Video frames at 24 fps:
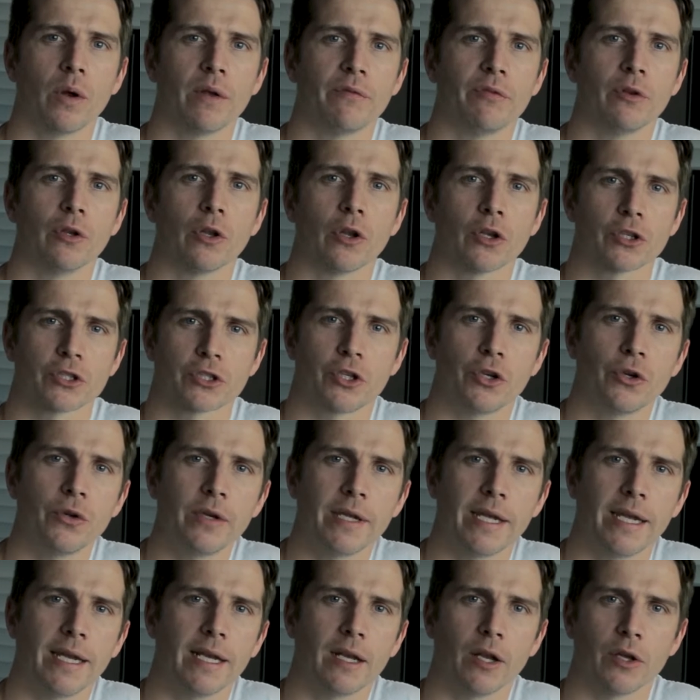if you lost 2
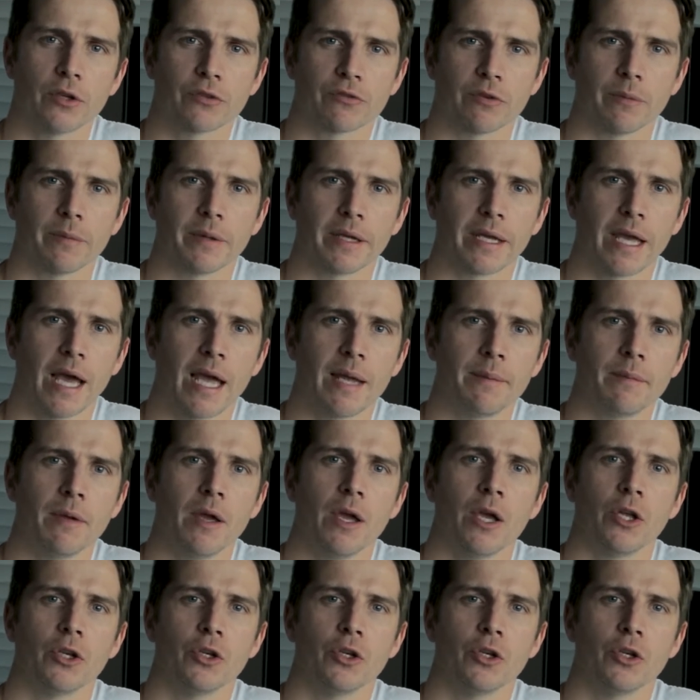kilos from the game,